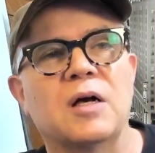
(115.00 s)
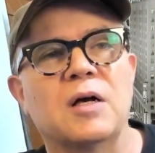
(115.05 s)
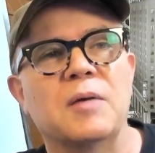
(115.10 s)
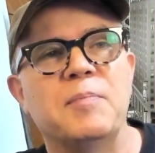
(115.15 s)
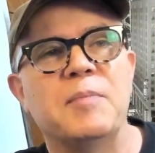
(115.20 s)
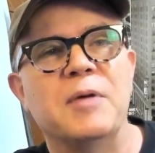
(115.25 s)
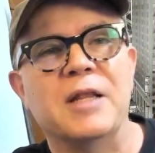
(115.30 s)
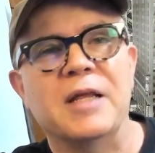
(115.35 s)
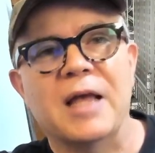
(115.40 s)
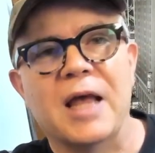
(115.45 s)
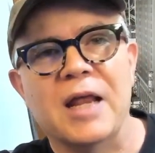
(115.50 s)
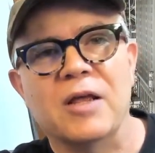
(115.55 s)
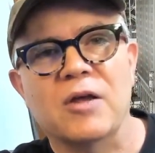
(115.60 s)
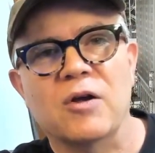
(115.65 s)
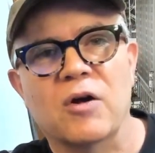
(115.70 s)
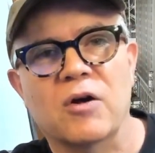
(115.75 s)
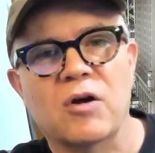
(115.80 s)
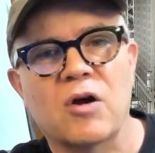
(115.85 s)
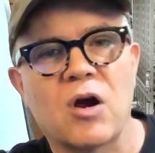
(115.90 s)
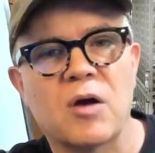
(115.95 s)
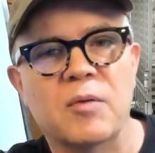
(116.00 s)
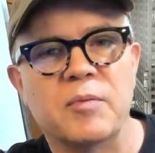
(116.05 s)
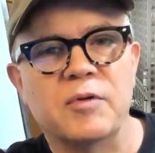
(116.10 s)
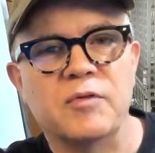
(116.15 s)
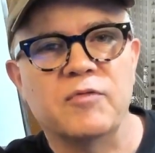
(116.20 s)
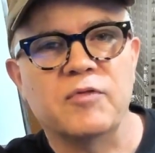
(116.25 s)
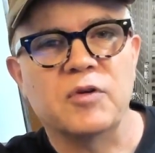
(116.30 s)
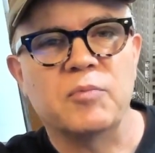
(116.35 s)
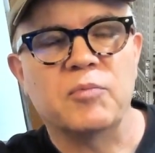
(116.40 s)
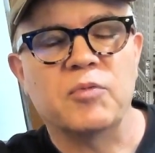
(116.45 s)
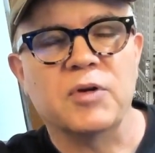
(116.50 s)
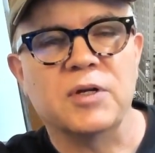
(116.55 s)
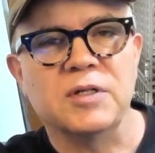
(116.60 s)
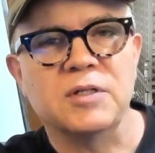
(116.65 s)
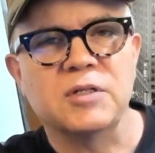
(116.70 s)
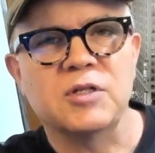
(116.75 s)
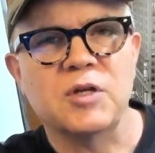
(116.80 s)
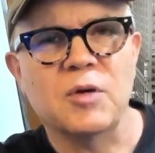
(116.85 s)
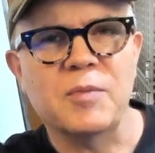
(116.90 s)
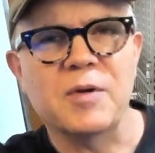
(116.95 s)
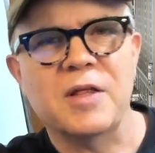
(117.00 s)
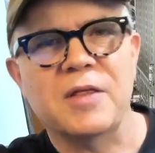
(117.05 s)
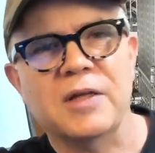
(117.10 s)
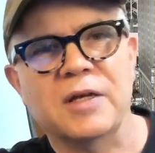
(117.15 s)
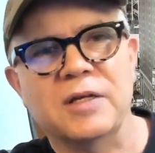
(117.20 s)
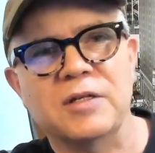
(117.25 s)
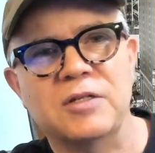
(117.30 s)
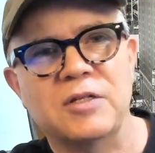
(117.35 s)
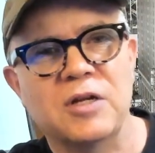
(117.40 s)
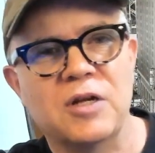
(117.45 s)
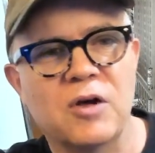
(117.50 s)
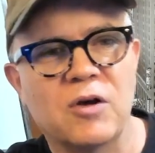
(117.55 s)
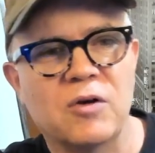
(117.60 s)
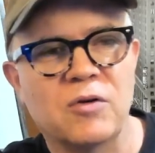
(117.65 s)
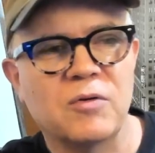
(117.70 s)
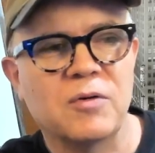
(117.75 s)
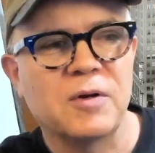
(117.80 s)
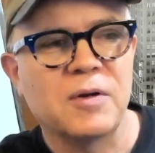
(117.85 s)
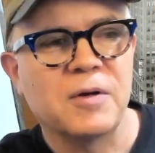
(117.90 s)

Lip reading: mitigating our carbon footprint. So many things to know.